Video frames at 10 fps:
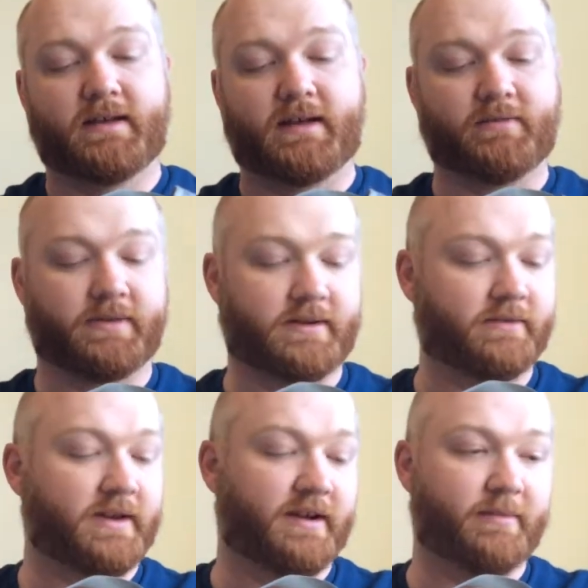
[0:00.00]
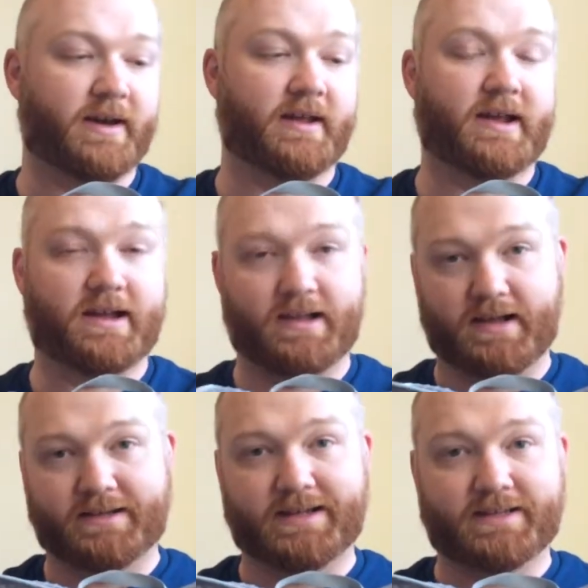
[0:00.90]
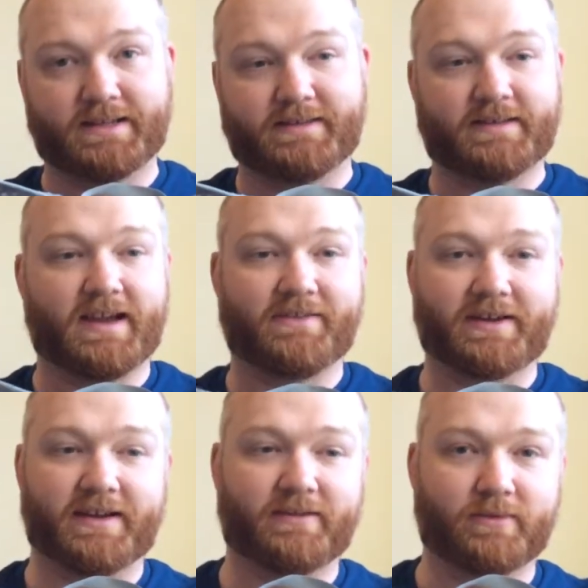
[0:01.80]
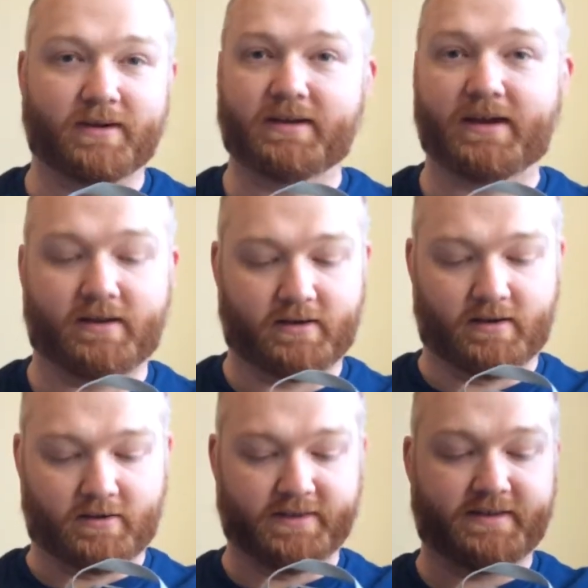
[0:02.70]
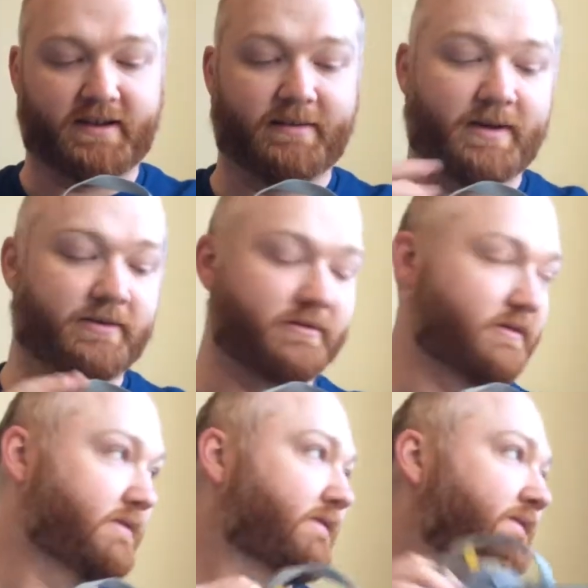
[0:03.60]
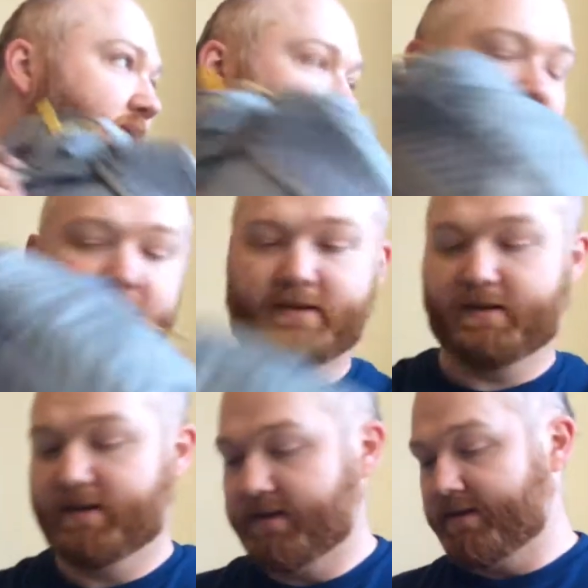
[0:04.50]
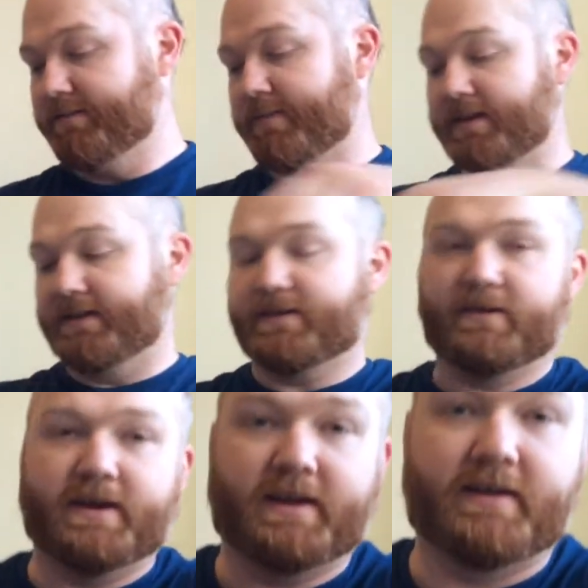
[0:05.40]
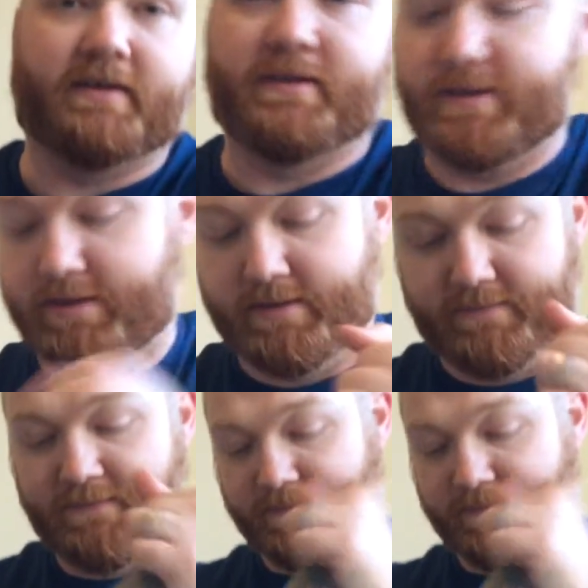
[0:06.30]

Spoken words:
I really don't care about it. I take this every day to work, all the time outdoors. But let's go ahead and go in here.